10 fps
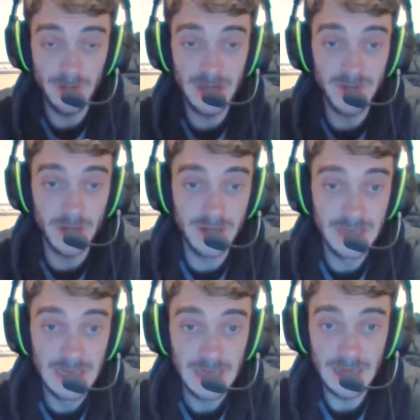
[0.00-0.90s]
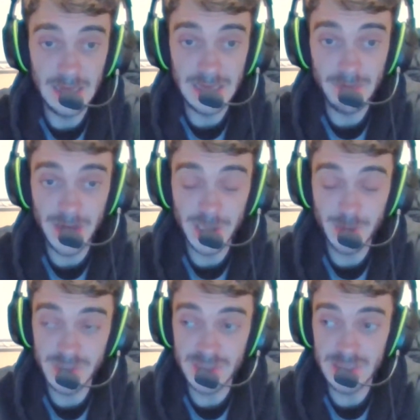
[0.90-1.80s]
they've done in
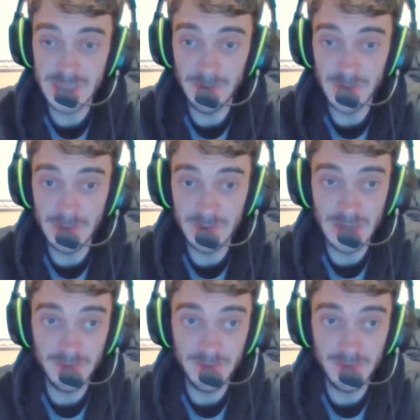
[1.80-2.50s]
management since they've been given their